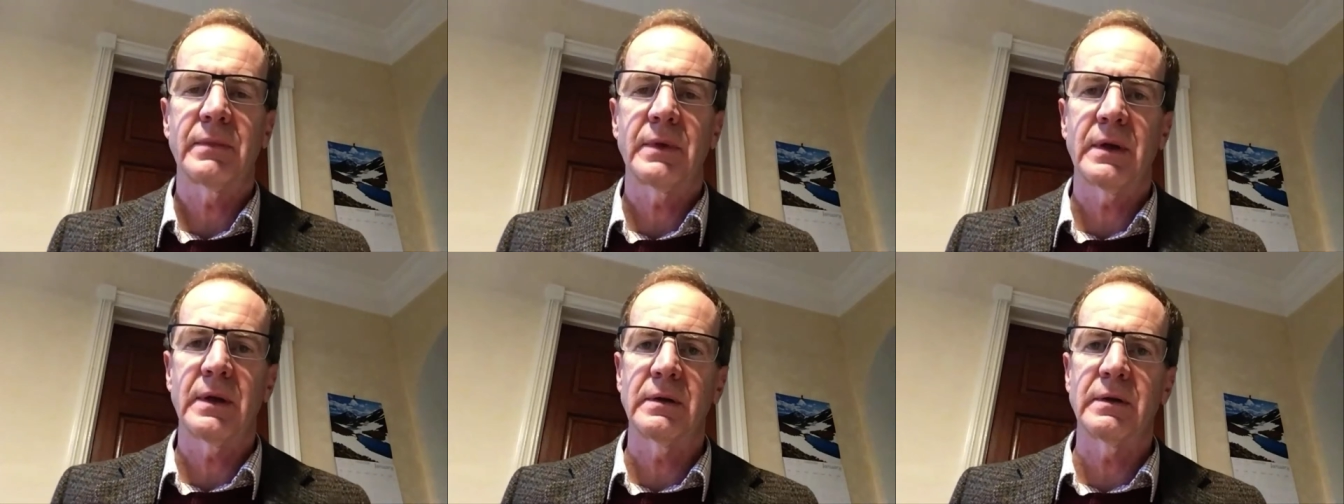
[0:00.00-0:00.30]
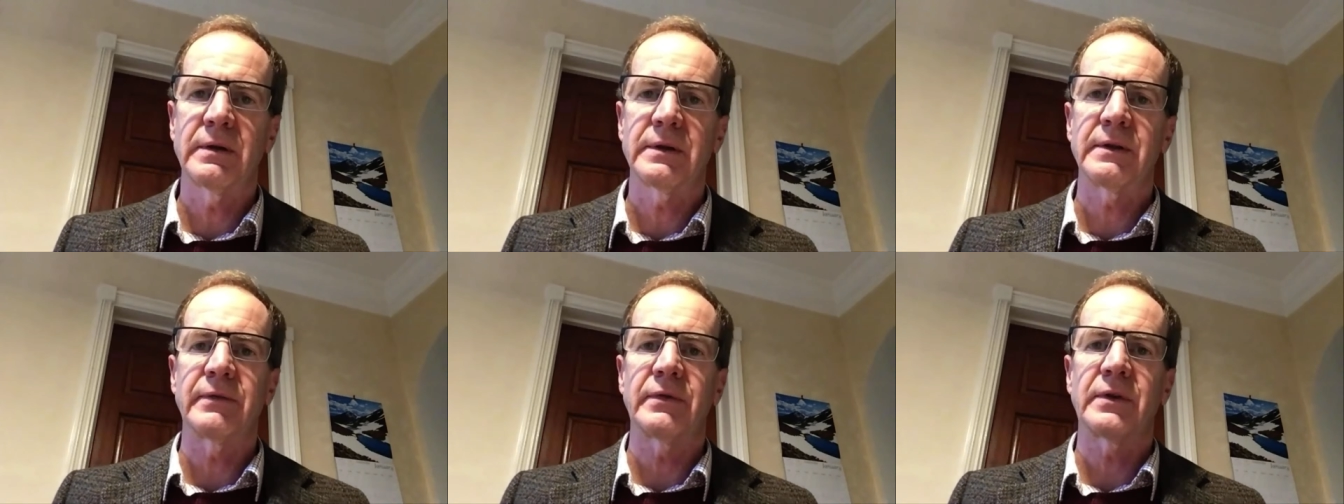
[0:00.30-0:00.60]
a
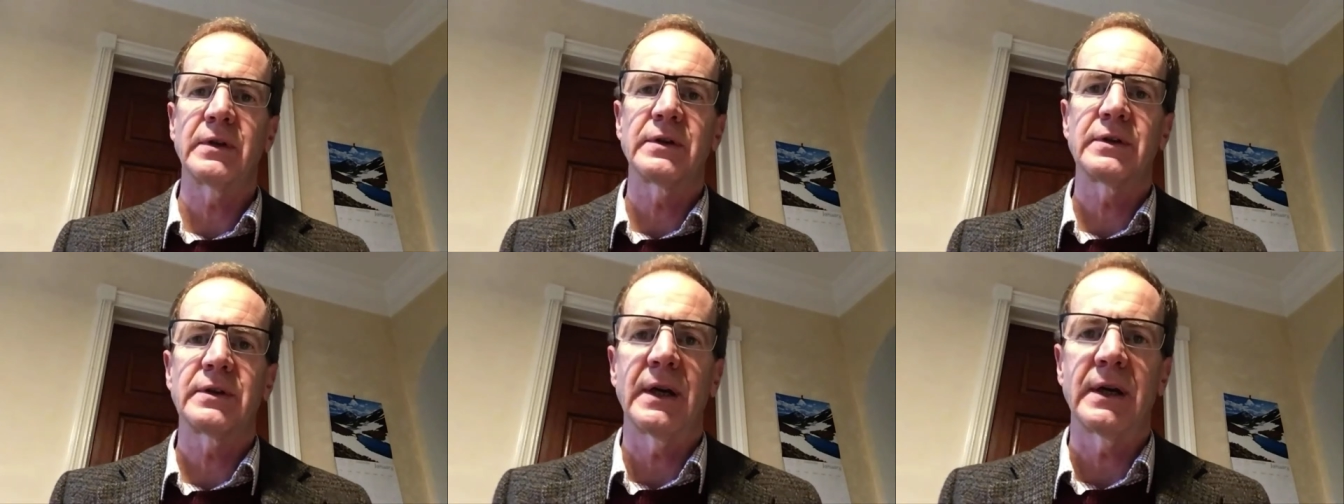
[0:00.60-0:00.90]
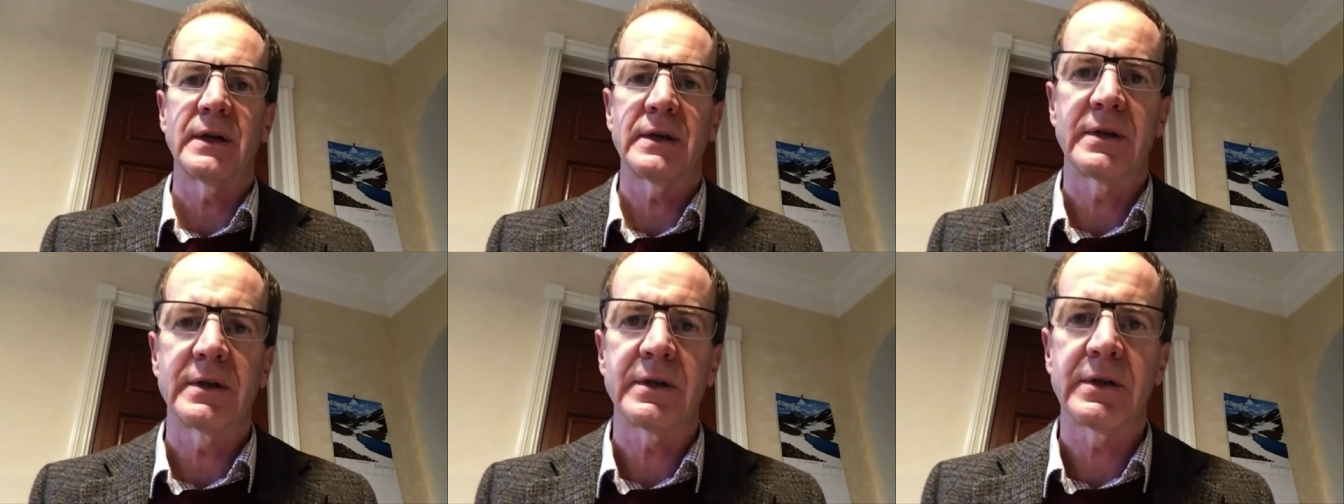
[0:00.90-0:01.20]
lot of
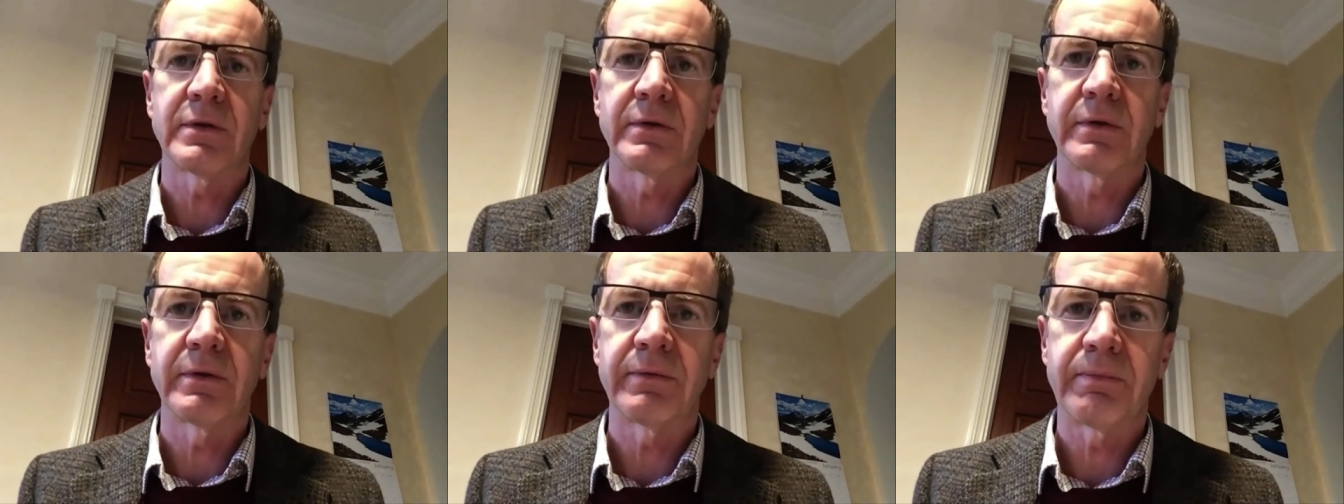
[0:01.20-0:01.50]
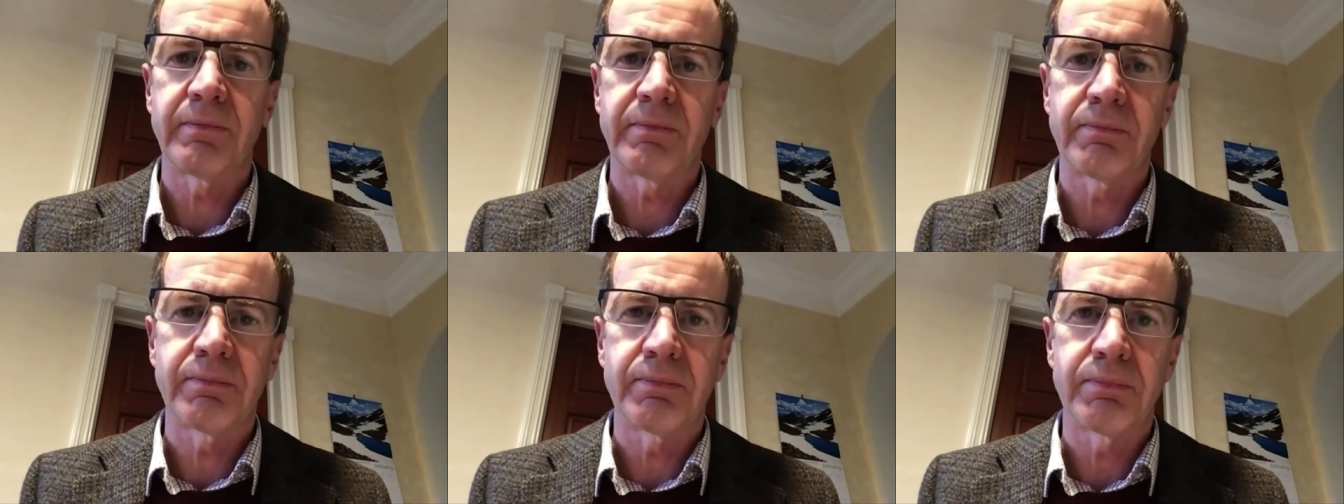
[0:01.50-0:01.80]
contractors sort of
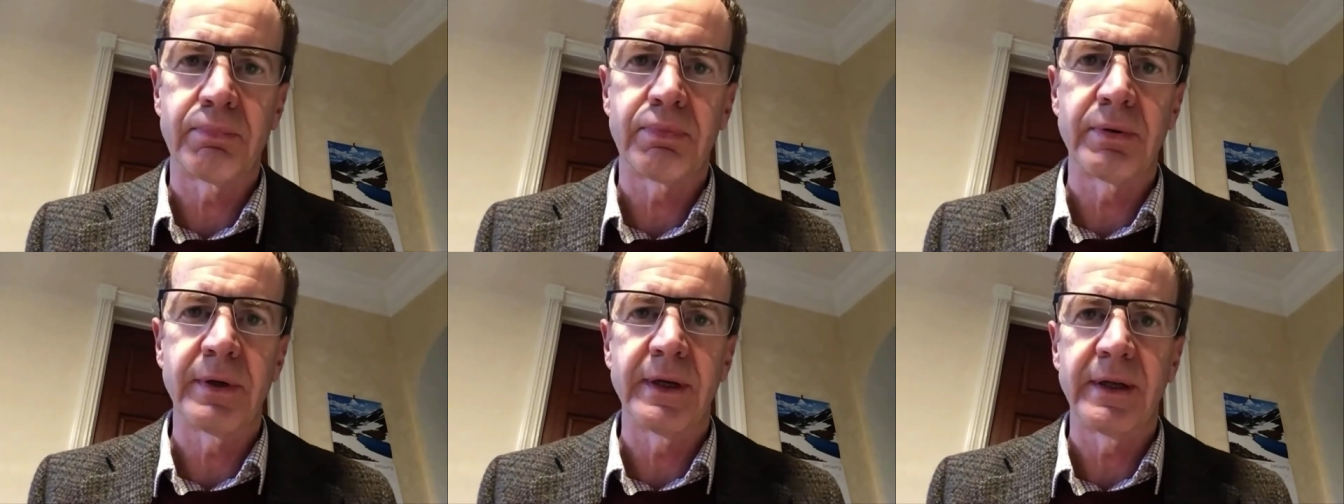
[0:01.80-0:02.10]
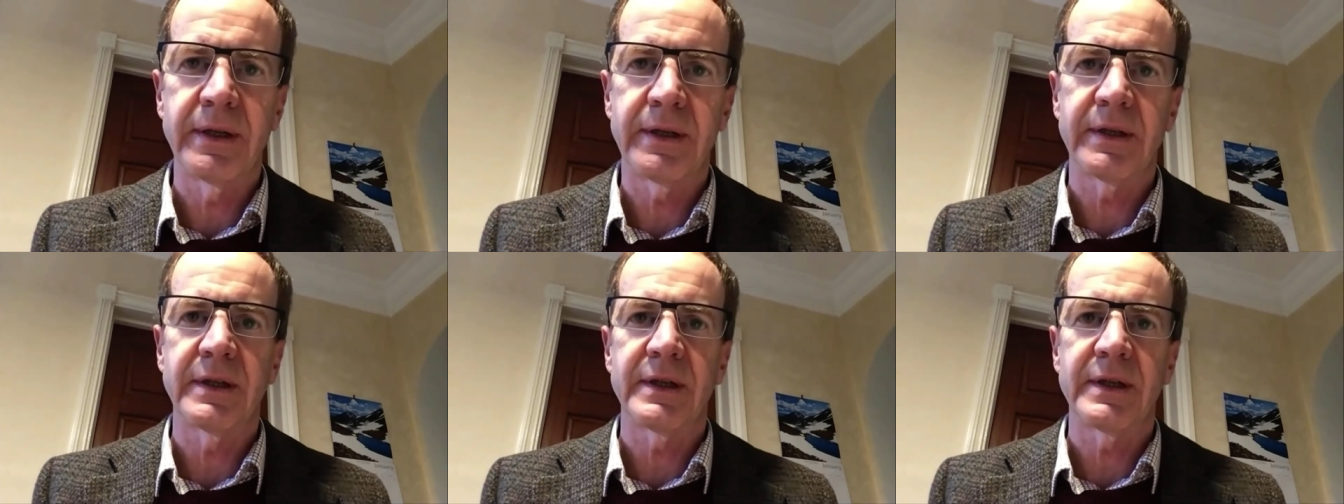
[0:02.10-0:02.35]
breathed